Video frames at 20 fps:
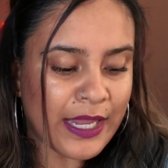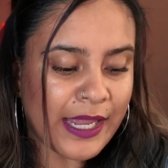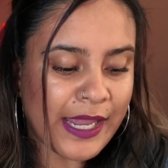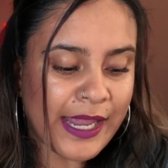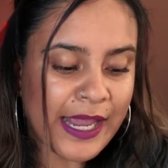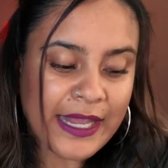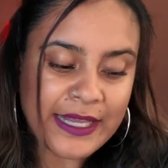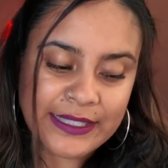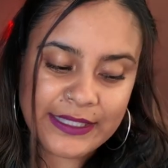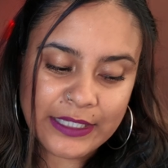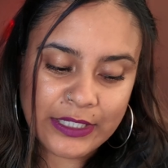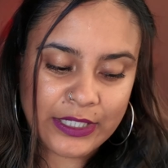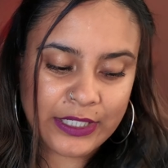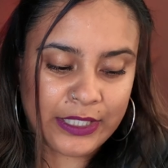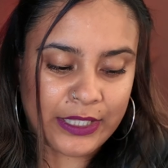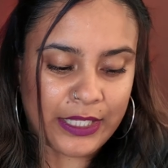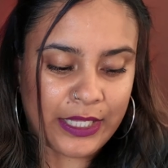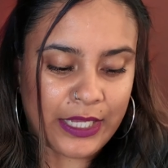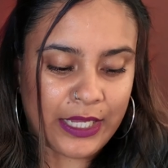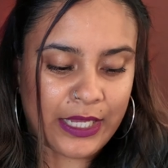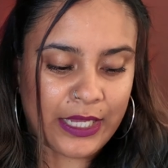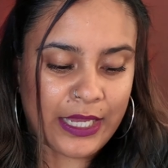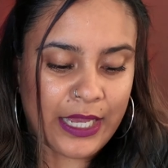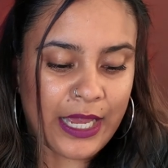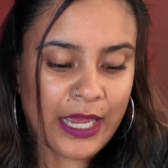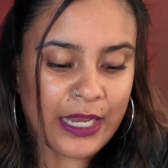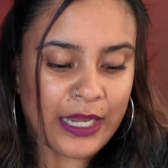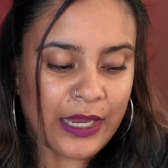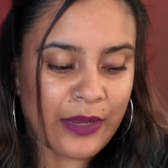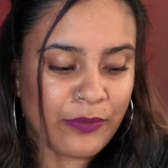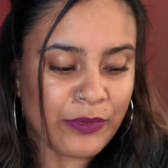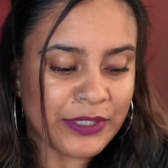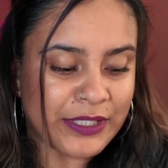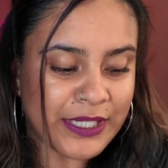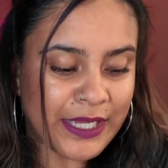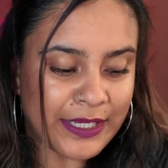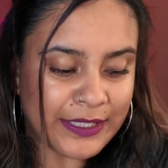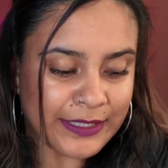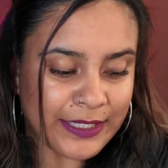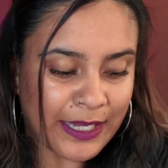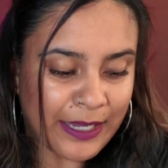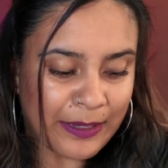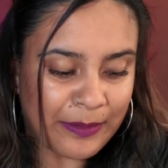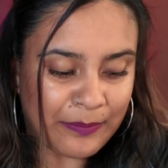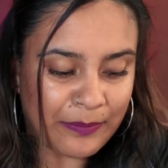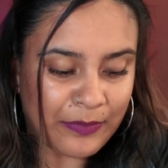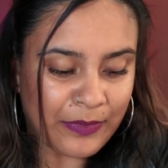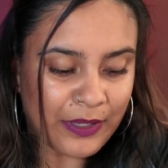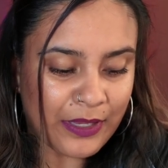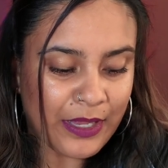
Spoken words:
is a good thing and it will take time.